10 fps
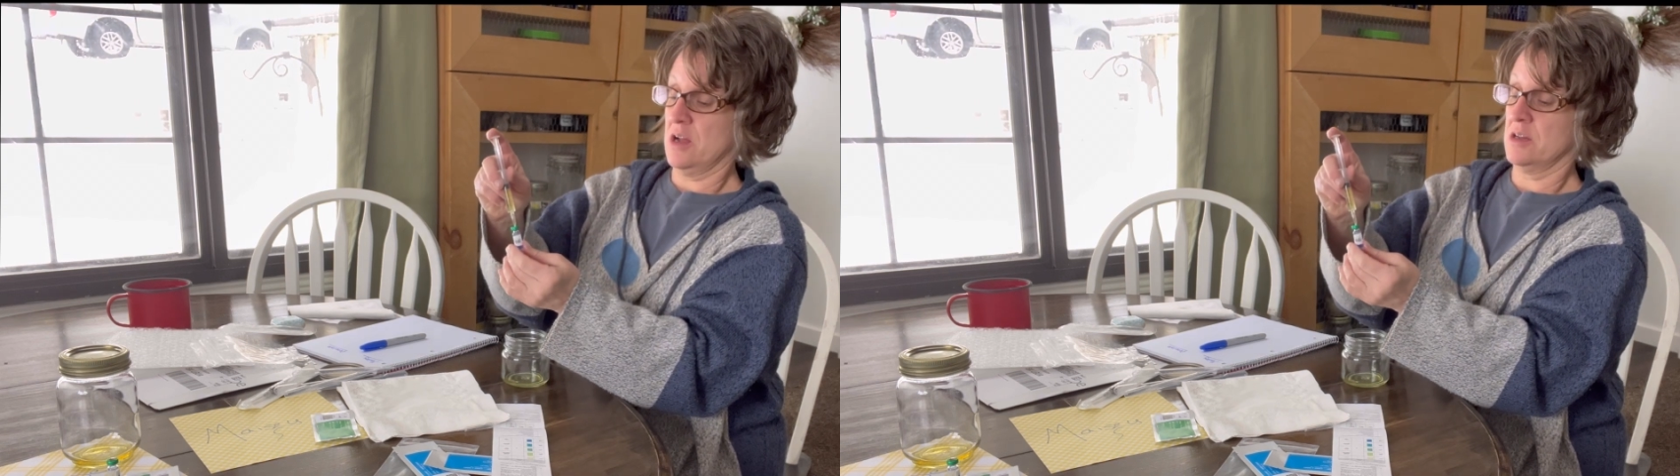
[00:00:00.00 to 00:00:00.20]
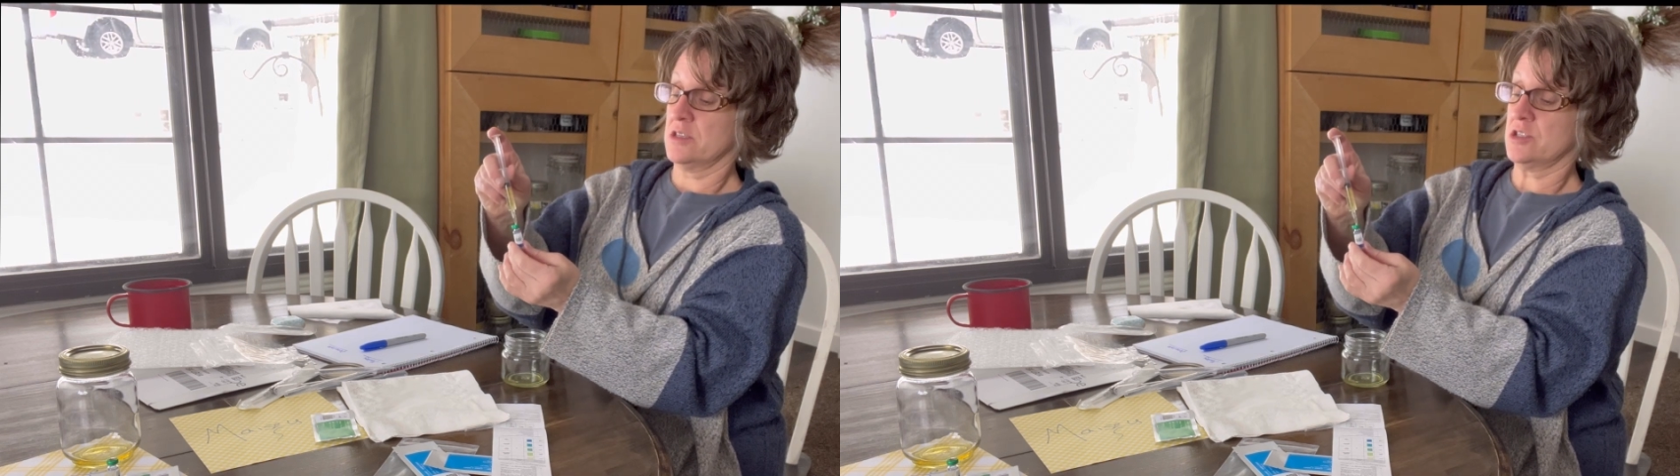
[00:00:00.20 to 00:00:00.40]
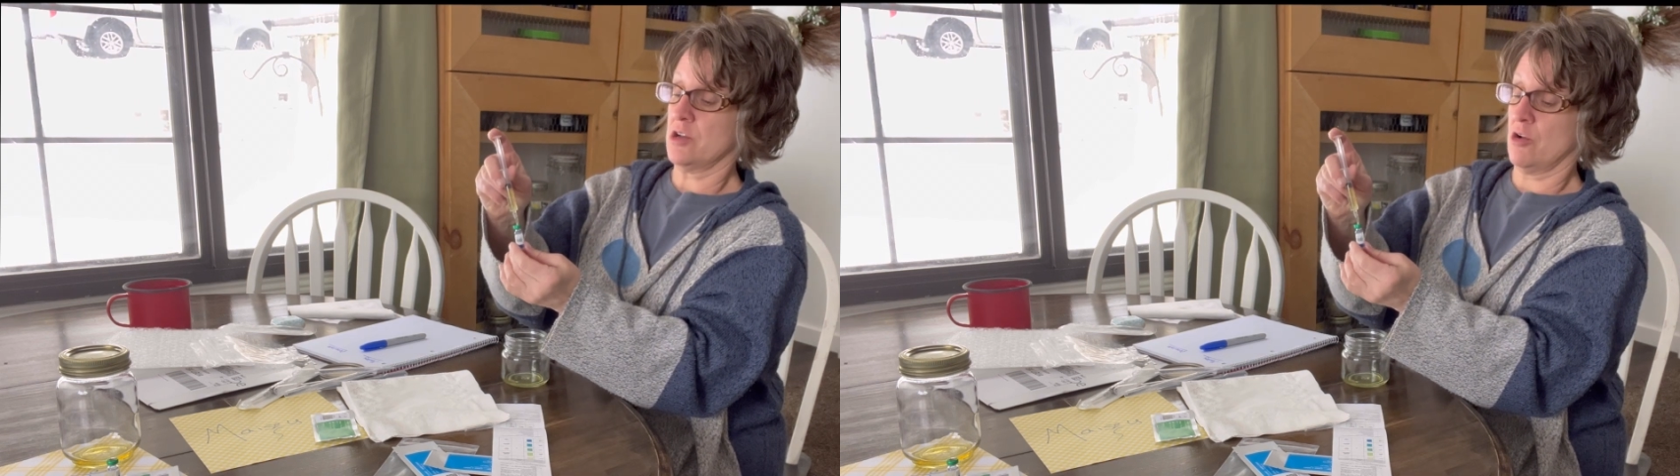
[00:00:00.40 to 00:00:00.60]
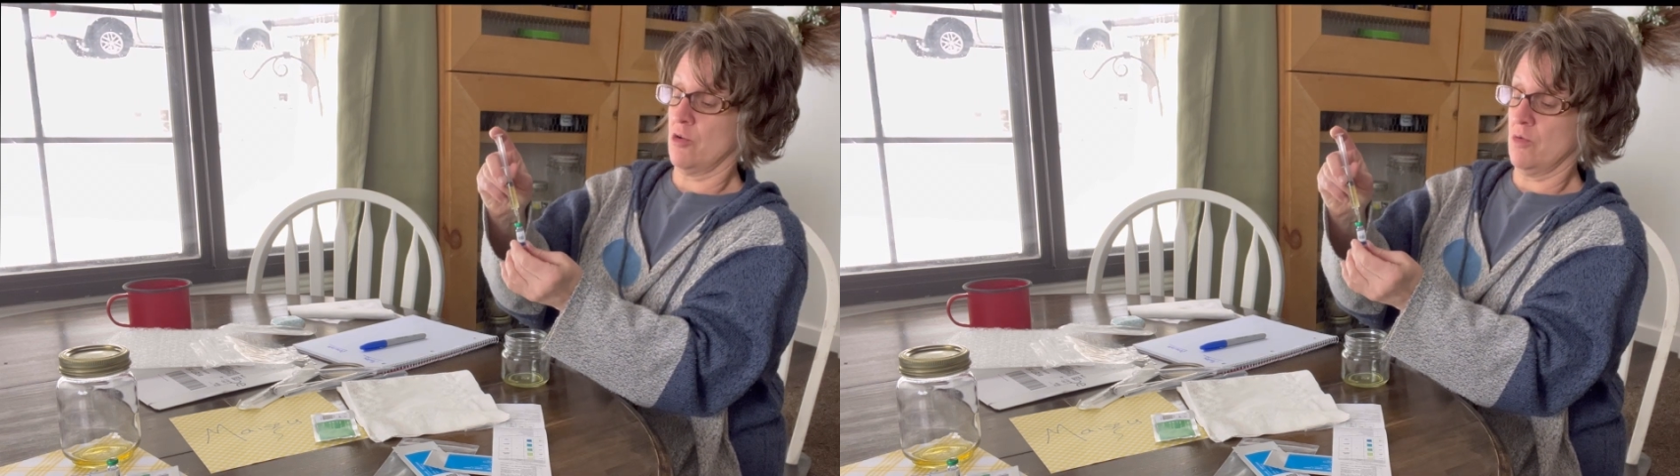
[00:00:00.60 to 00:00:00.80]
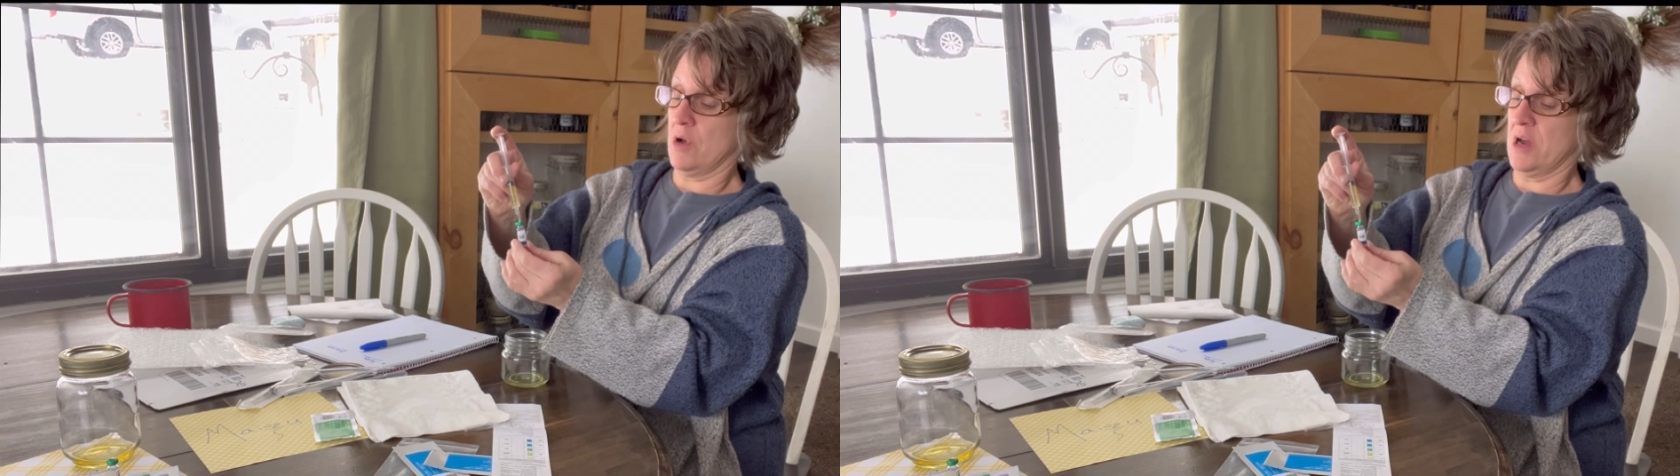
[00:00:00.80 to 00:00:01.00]

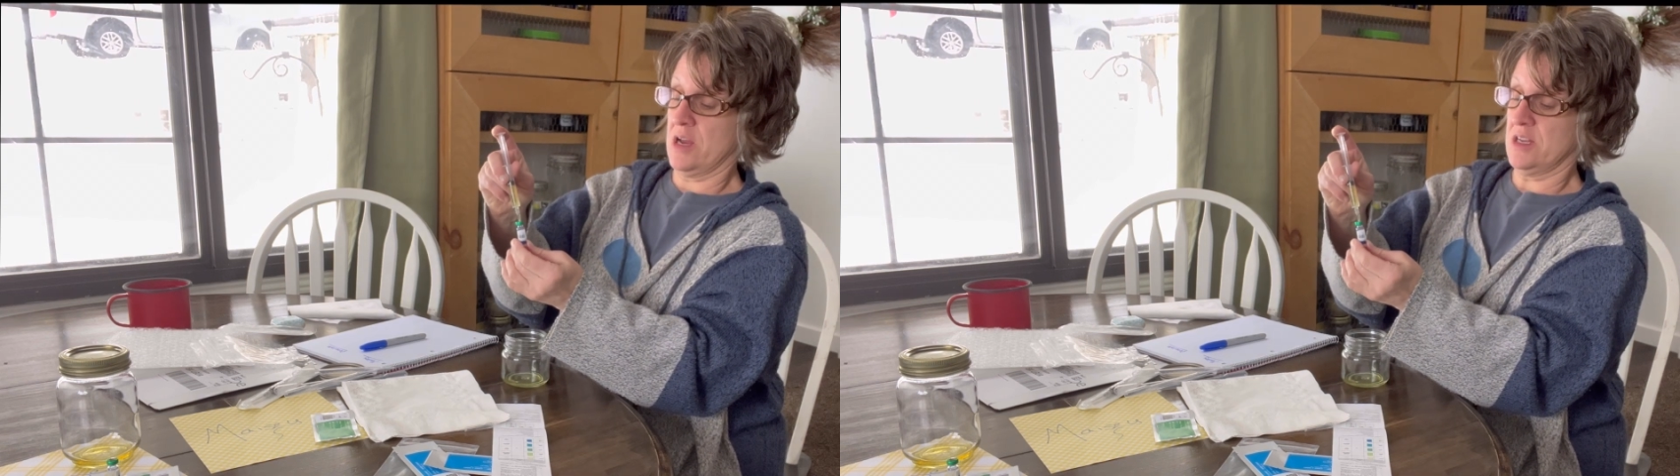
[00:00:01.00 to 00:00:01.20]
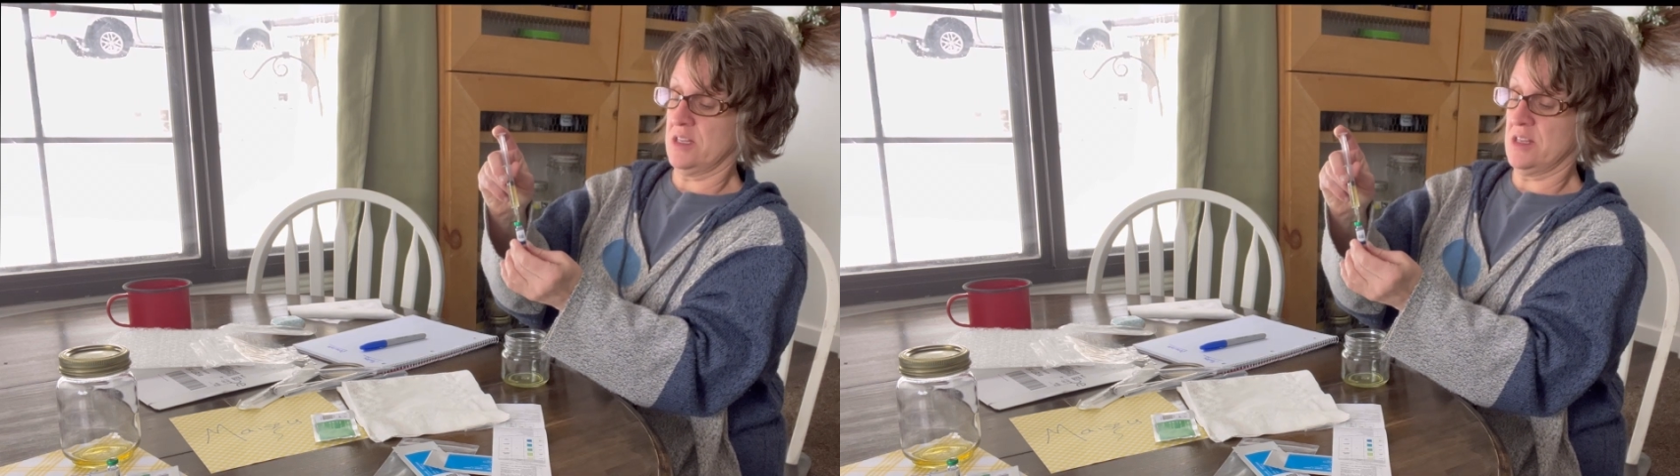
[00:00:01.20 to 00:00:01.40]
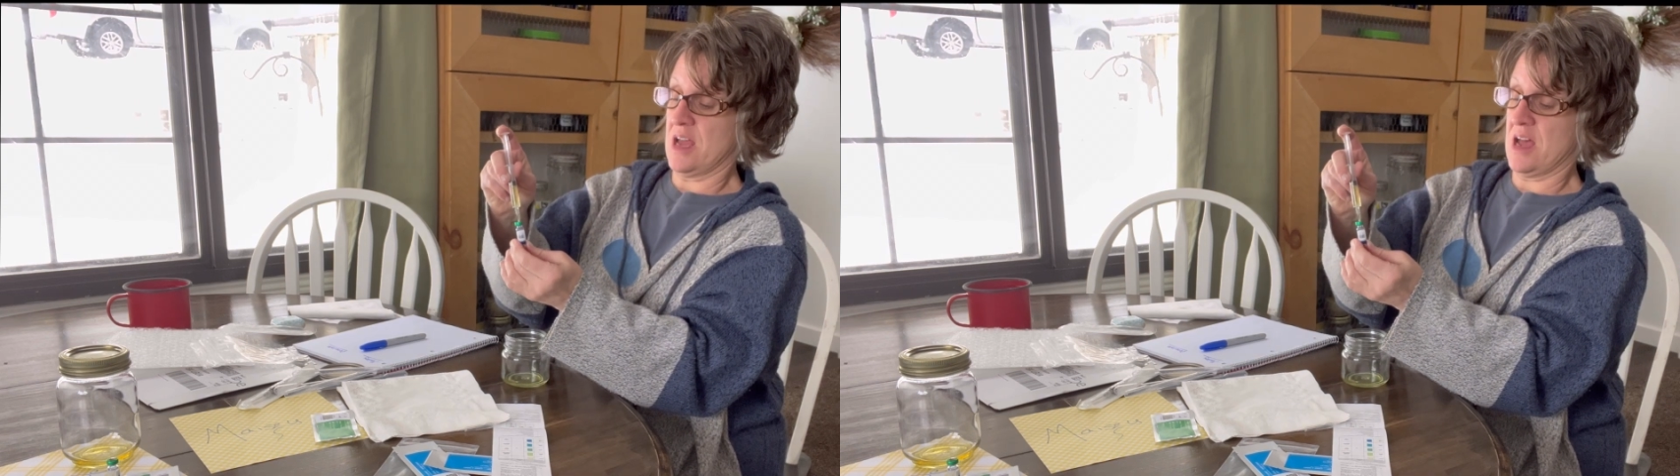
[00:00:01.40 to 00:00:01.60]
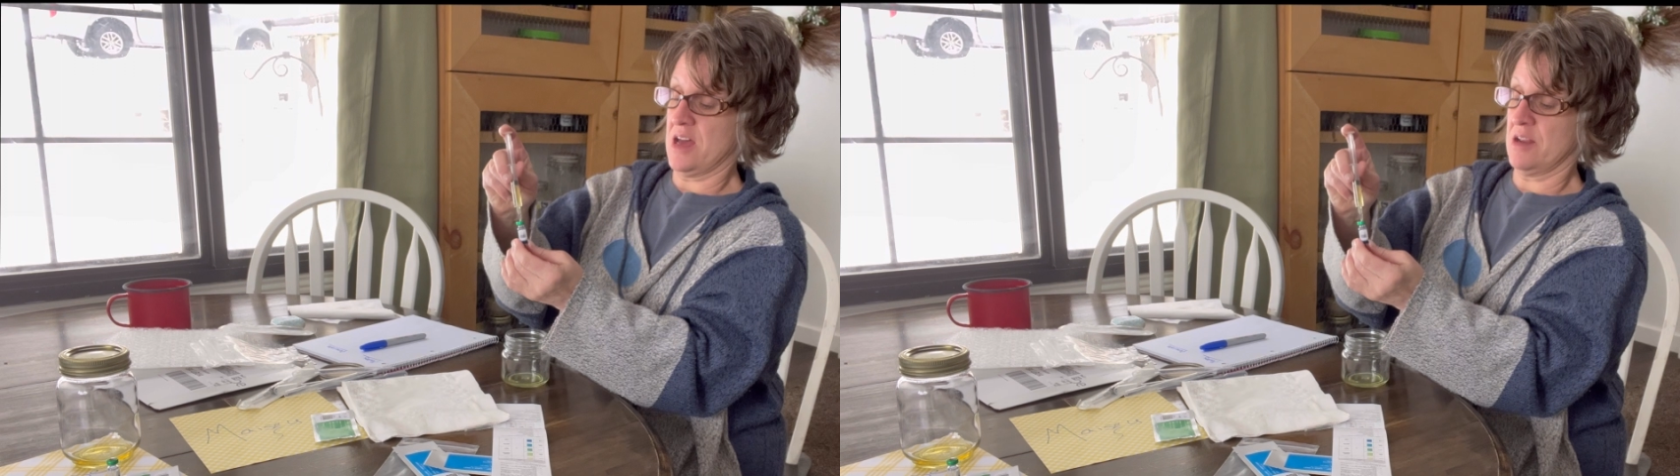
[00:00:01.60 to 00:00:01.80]
So I did that